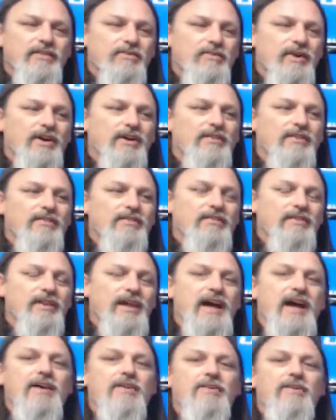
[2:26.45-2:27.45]
Well,
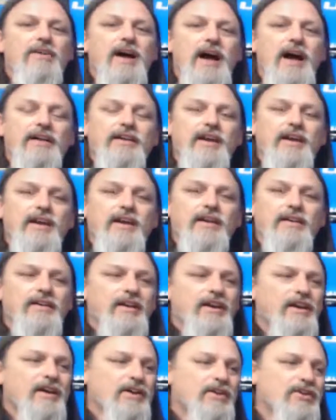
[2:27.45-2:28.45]
now I
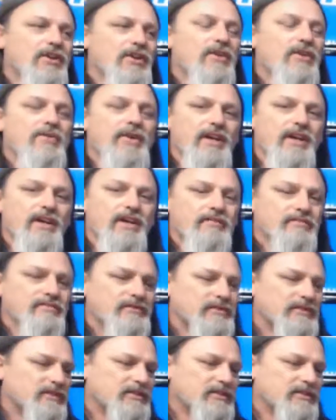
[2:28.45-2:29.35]
can go in